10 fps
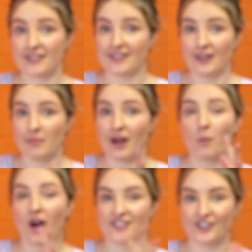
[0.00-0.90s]
thing about
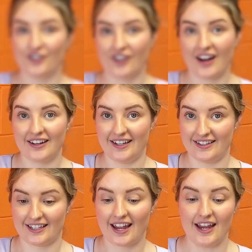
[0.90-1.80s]
winding your yarn
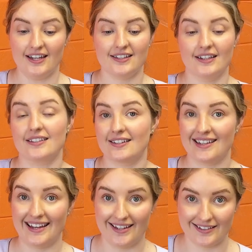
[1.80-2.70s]
into cakes is it's
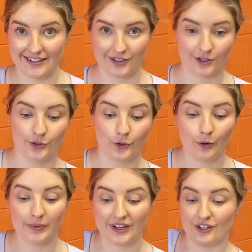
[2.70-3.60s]
easier to store
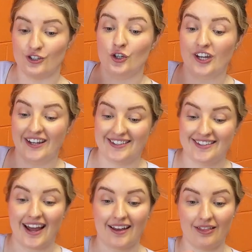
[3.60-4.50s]
because you can
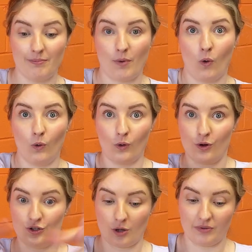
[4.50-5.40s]
stack them all
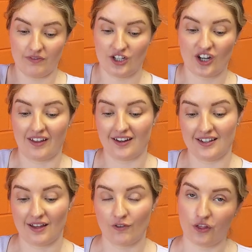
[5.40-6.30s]
on top of each other because
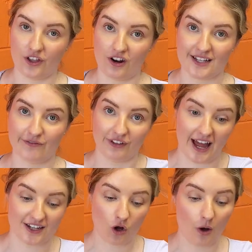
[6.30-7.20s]
they've got the nice
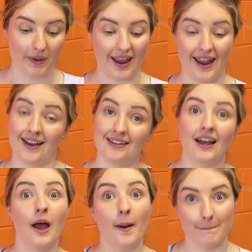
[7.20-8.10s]
flat top and
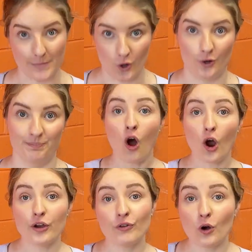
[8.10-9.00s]
bottom.
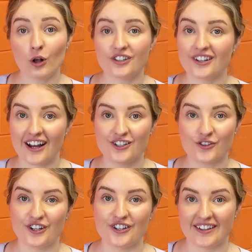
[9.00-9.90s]
Overall, did I enjoy
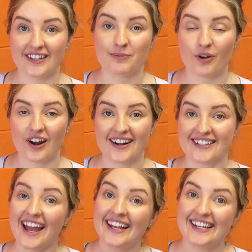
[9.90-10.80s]
using this product?
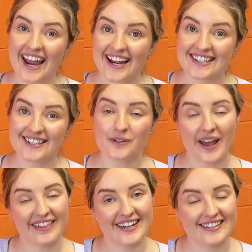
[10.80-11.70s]
Yes. Do I
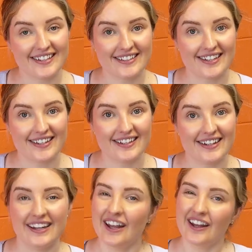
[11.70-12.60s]
think it's a
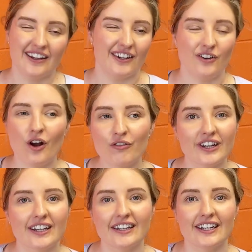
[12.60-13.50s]
necessity? Not
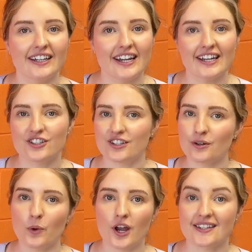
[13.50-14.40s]
really. It still
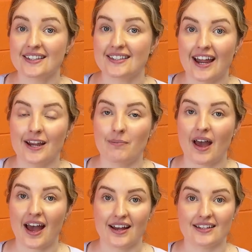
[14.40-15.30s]
works the same
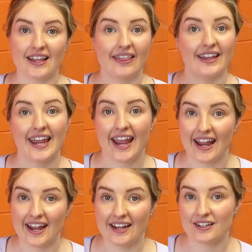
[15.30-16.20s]
as the
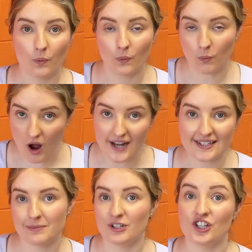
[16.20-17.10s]
hand
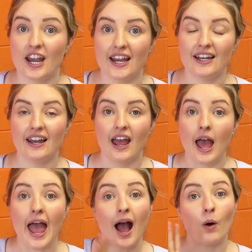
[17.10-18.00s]
winding machine.
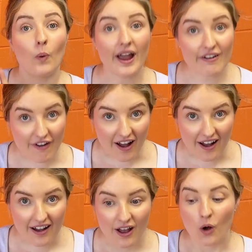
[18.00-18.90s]

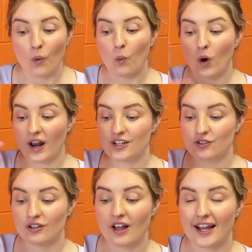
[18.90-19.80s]
However, what I
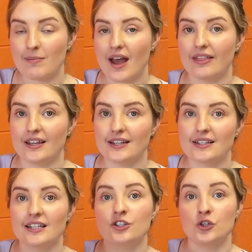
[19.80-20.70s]
do like about this
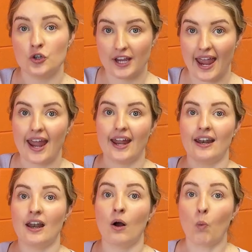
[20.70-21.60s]
is you
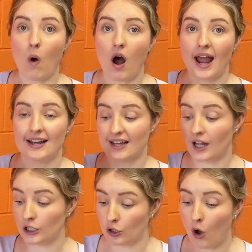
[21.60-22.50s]
can wind a
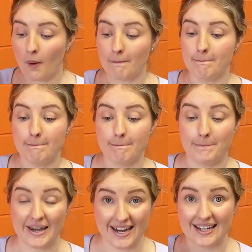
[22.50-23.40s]
lot
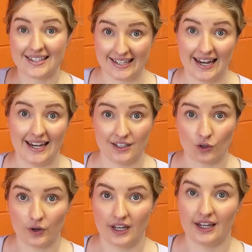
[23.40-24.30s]
bigger skeins
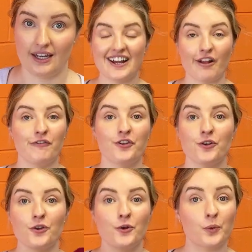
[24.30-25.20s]
on here. If
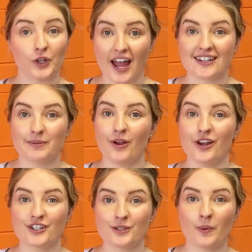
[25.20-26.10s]
you would like to
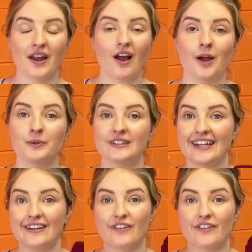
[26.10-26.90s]
purchase one, I will leave